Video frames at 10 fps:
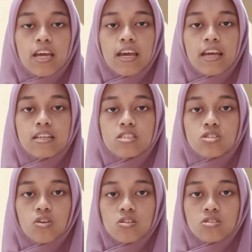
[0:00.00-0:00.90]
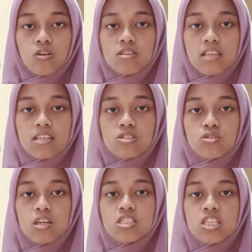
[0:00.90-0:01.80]
and discourse context
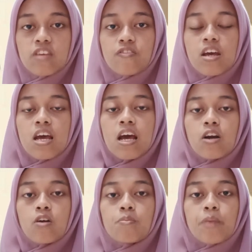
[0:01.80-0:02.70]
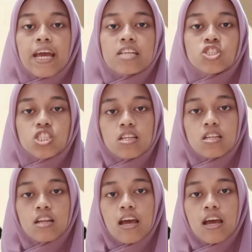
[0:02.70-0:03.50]
to achieve comprehensive